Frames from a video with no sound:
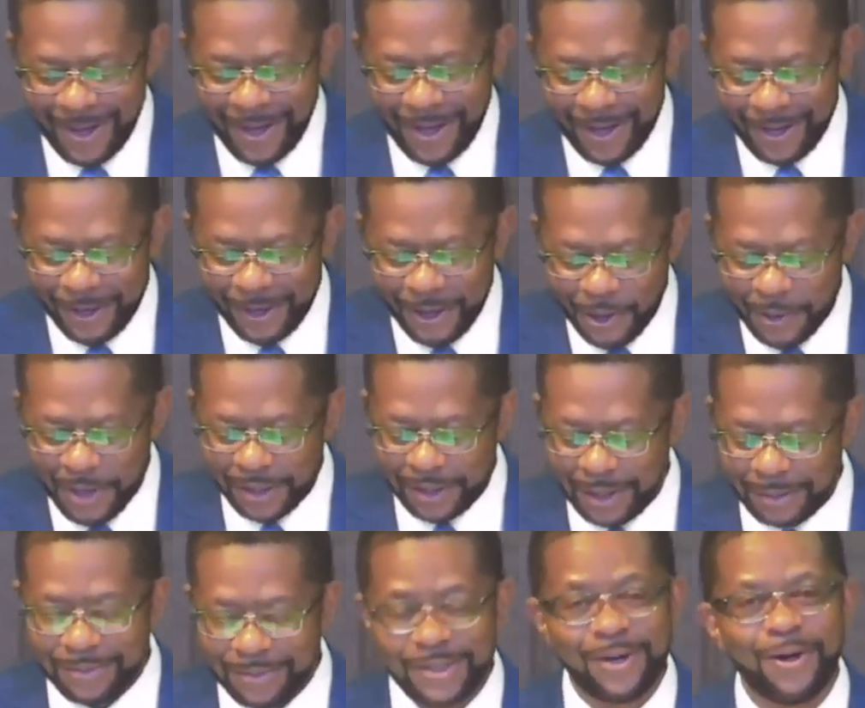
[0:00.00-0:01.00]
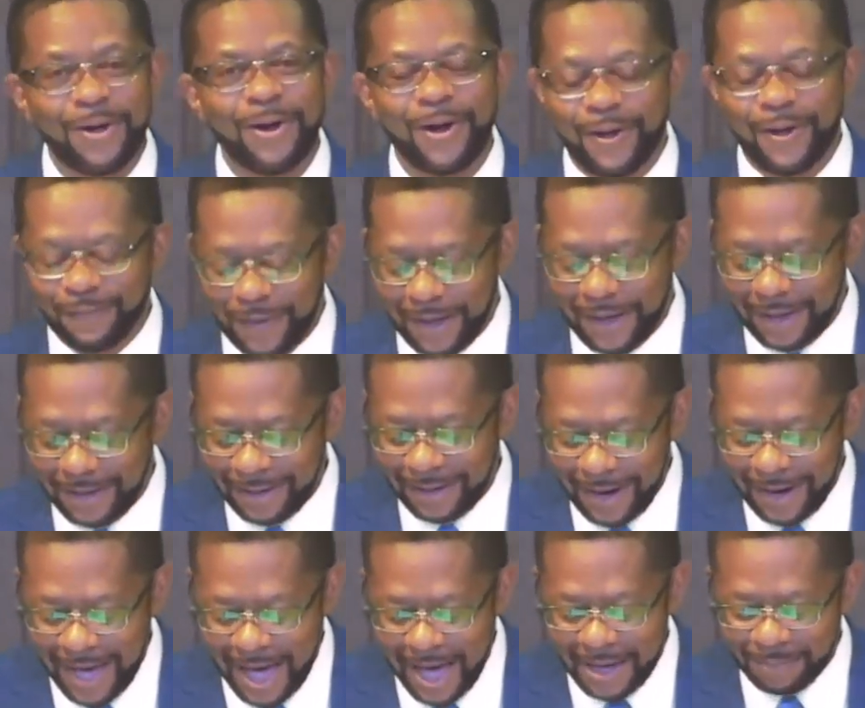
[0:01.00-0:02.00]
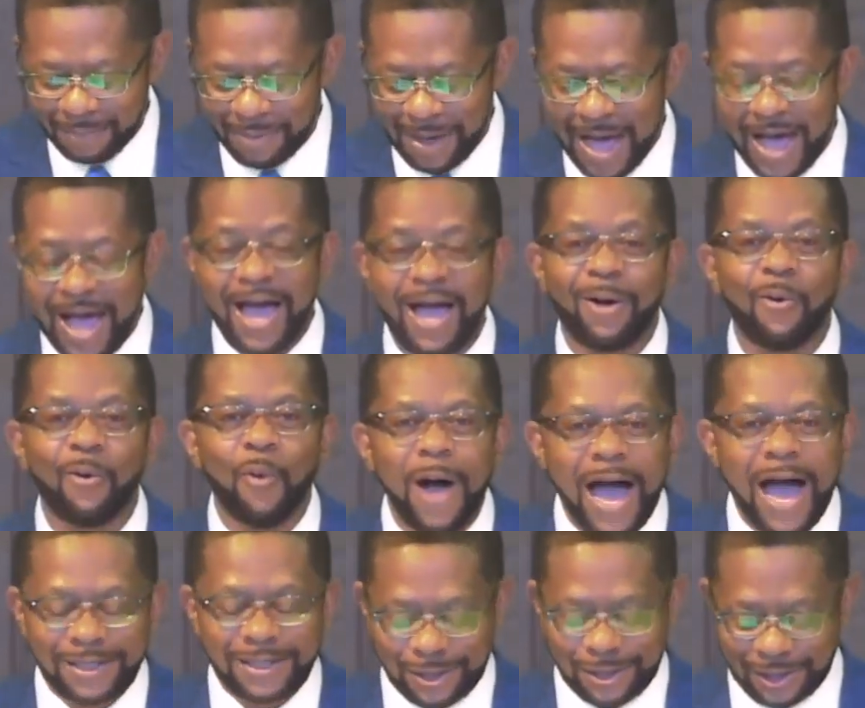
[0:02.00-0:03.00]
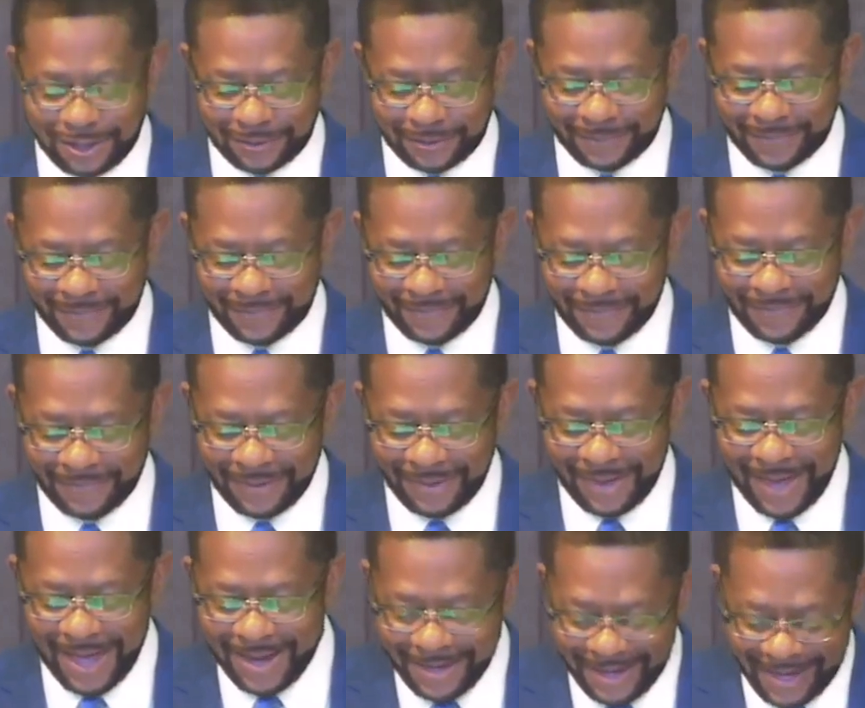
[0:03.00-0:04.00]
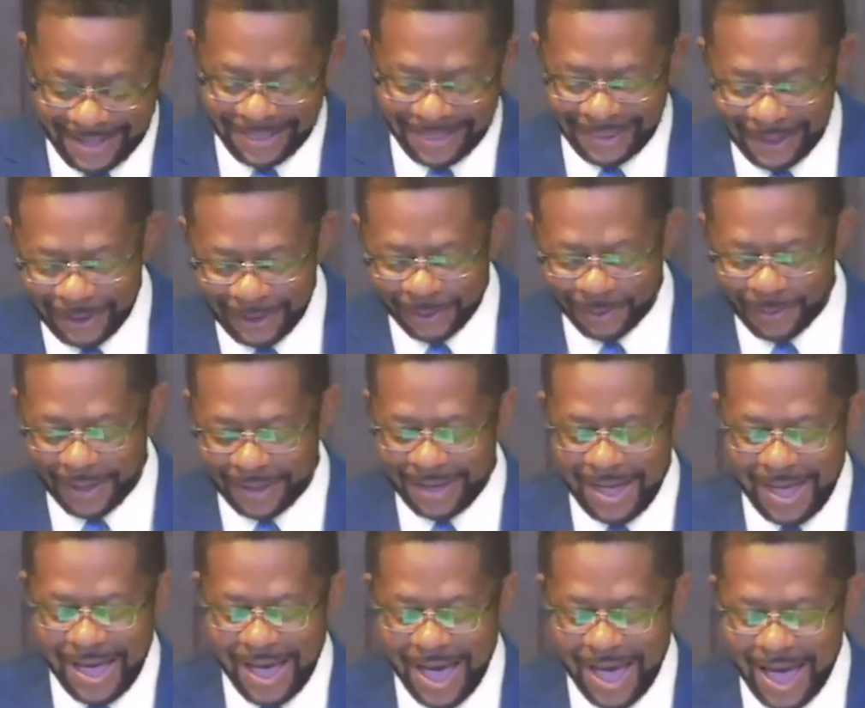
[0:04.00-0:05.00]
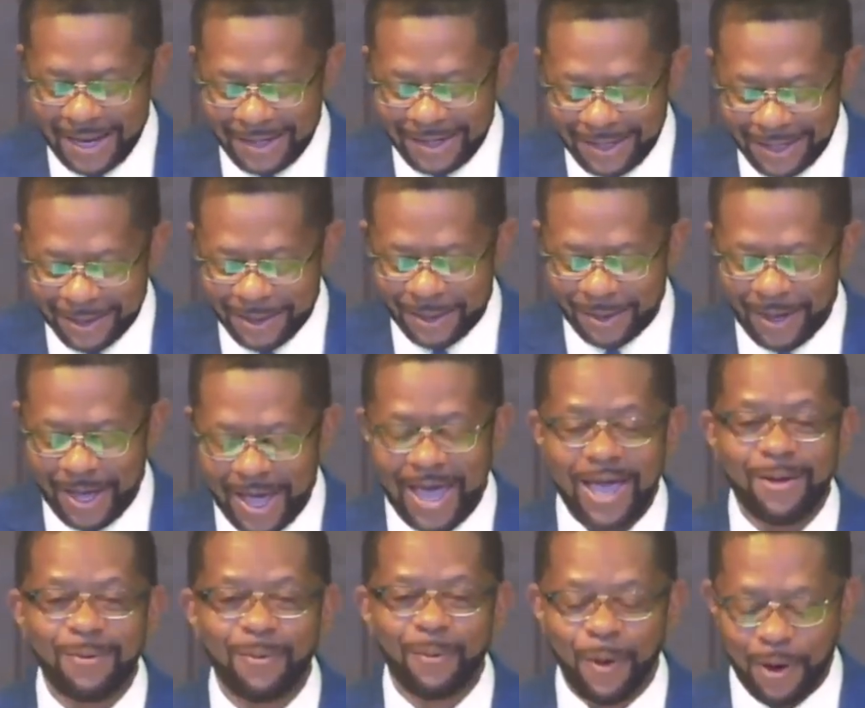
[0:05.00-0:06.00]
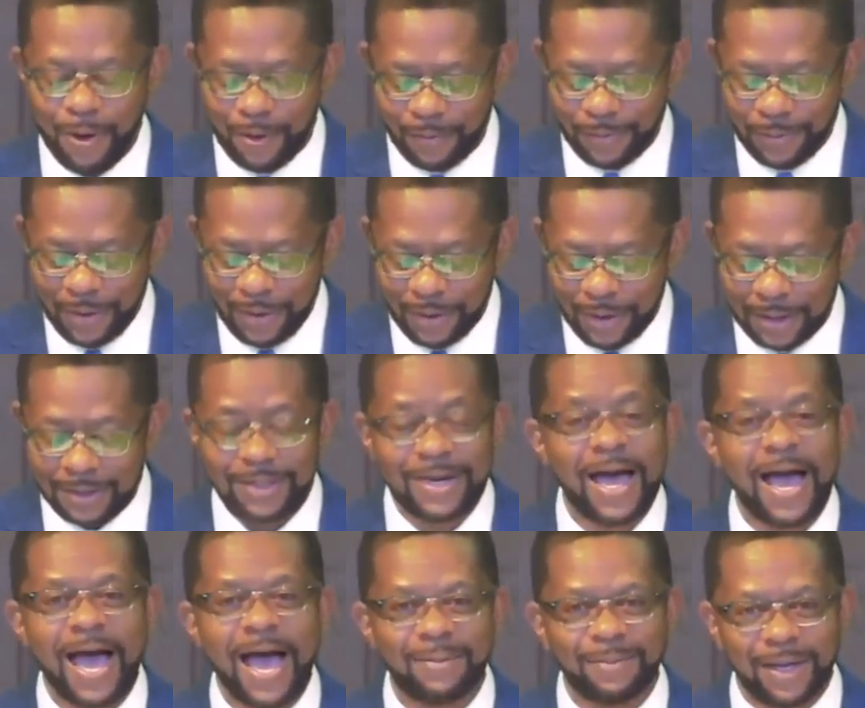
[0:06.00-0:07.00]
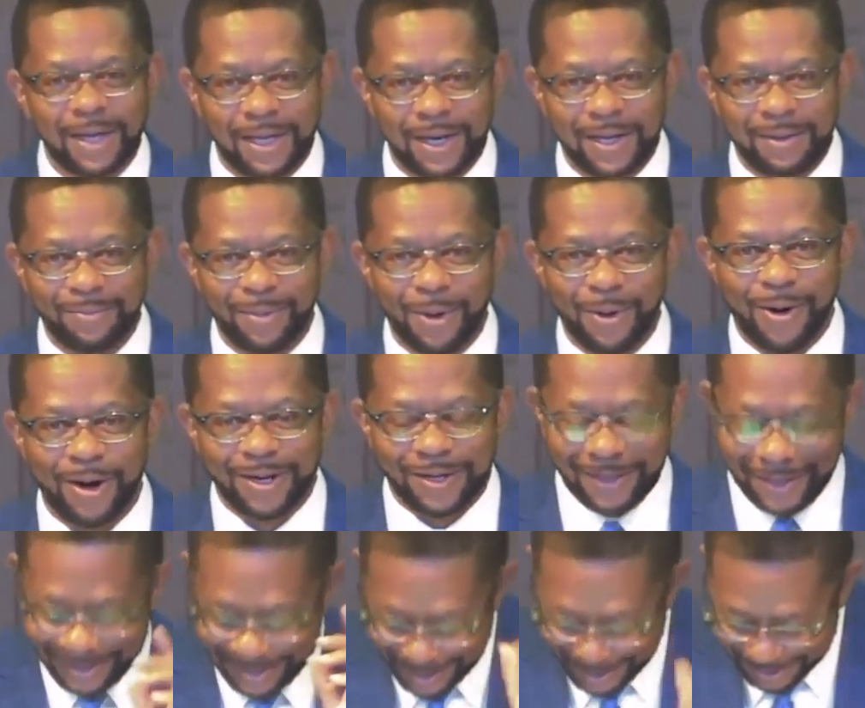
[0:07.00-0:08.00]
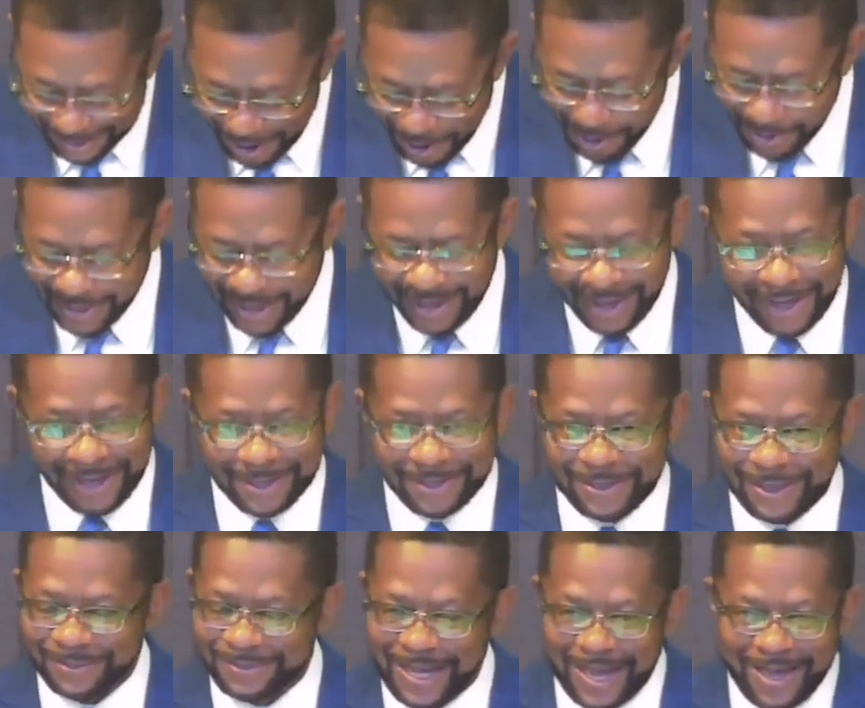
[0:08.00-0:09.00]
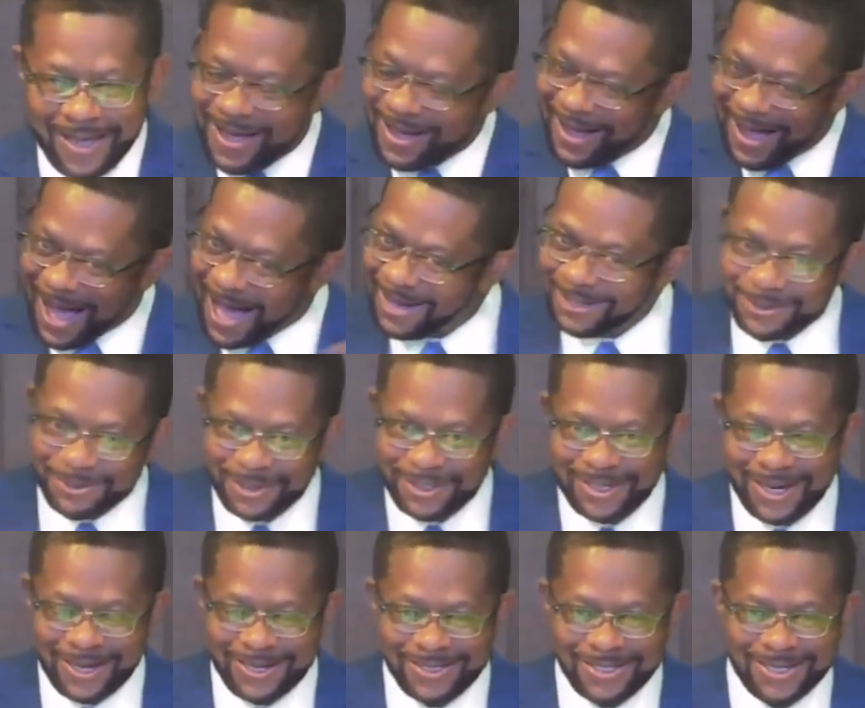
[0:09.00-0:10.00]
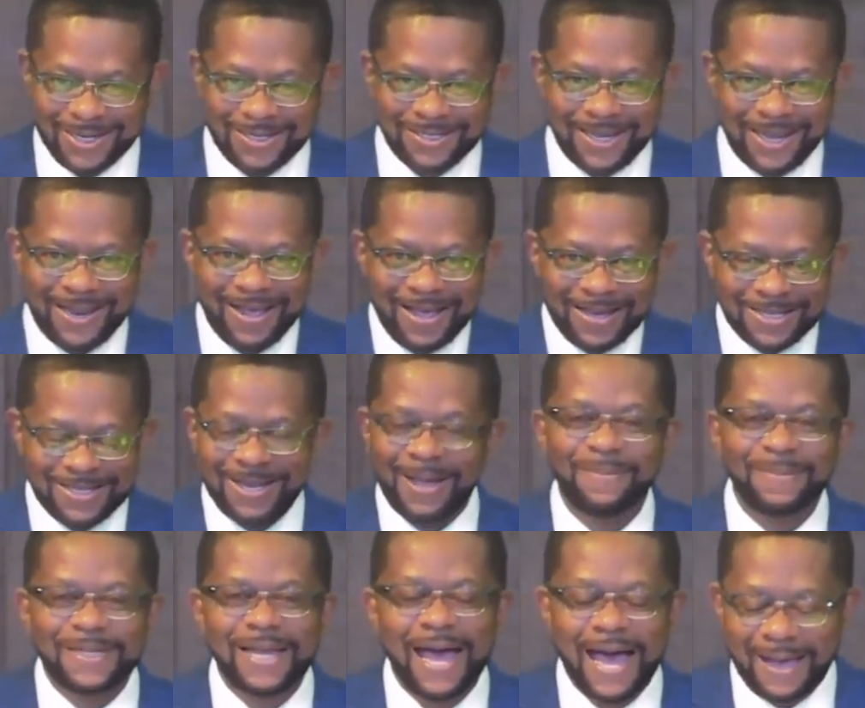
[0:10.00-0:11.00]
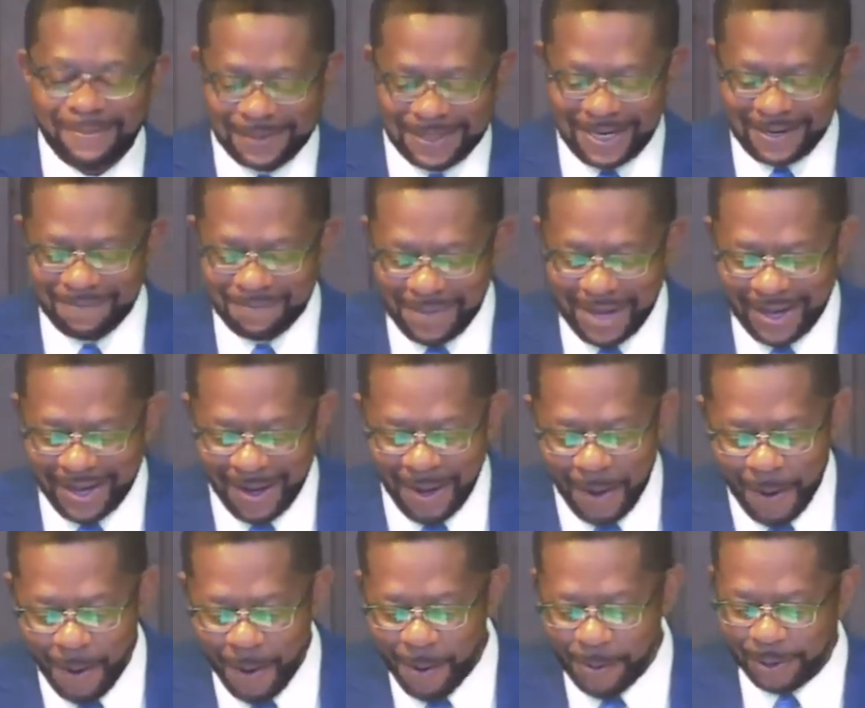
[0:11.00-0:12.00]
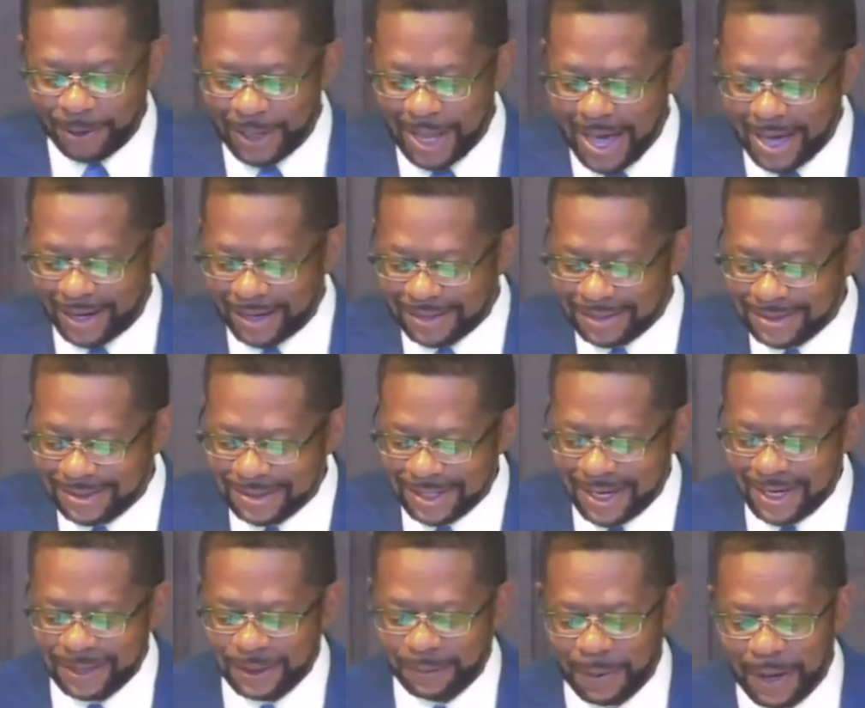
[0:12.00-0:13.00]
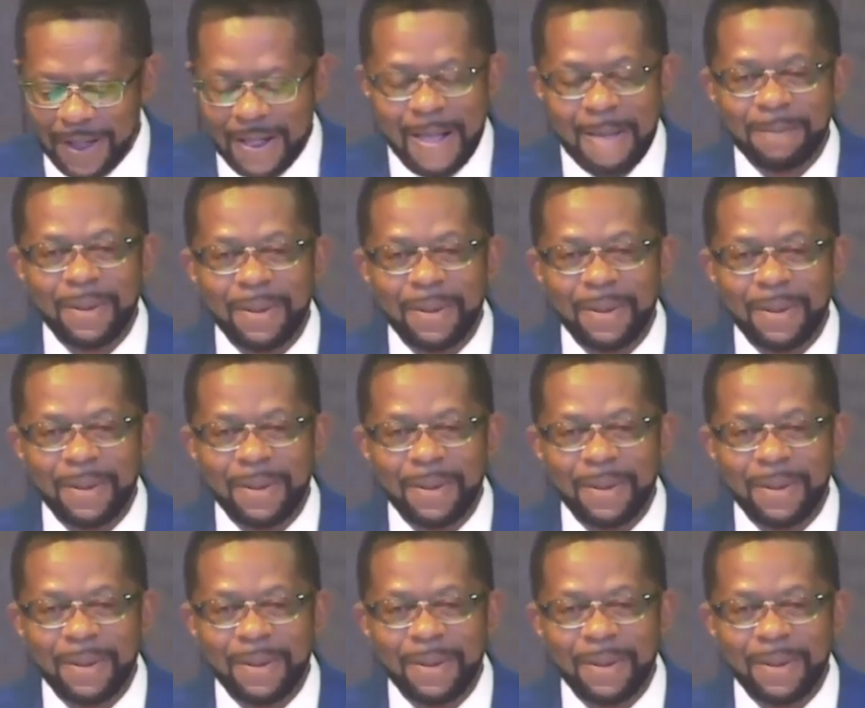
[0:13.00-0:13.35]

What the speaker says: you can observe a lot by watching. And get this one, a nickel ain't worth a dime anymore. Yogiism, they contradictions. It sometimes didn't make a whole lot of sense, but